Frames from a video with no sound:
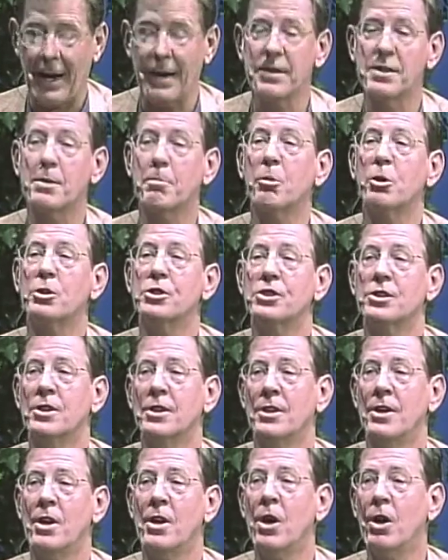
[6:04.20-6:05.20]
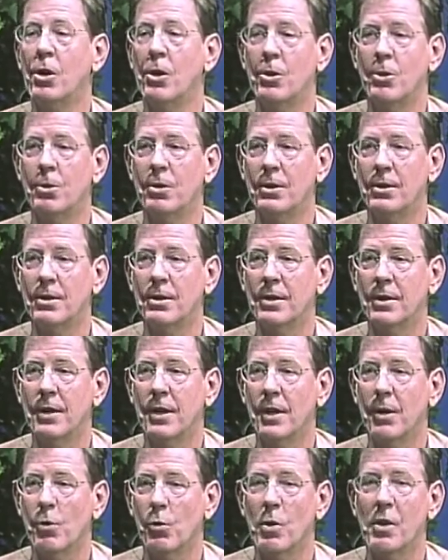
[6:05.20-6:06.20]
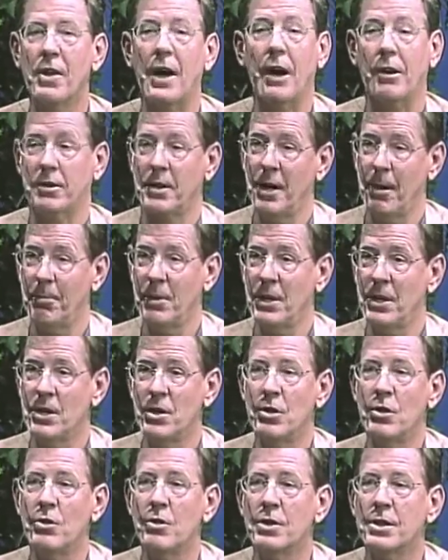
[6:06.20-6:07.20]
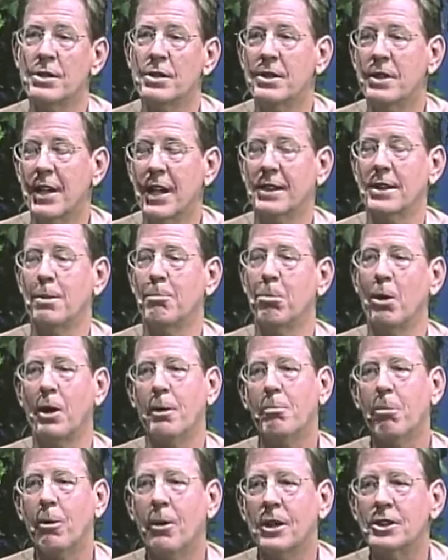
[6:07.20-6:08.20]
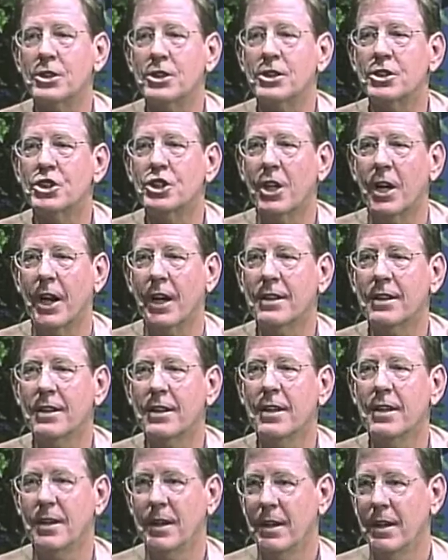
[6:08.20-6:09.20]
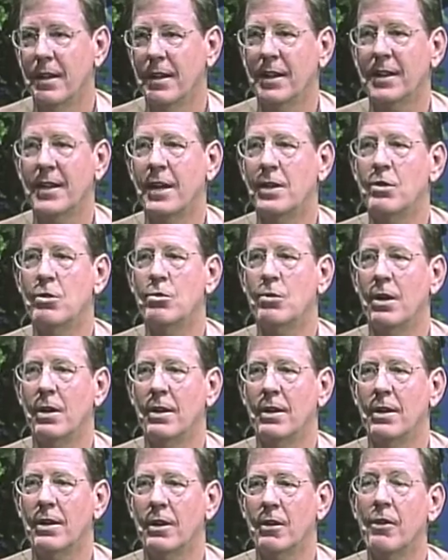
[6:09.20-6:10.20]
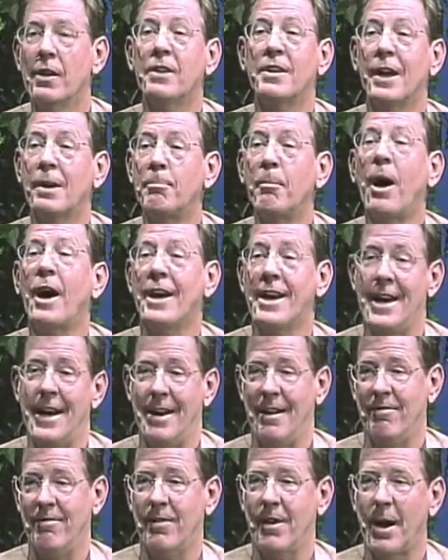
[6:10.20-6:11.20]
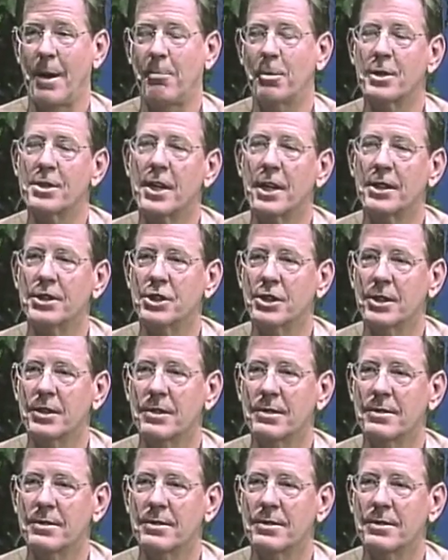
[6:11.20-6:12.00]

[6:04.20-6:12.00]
does a person know, without coming to you to get their blood pressure checked, that they do or that they might have hypertension?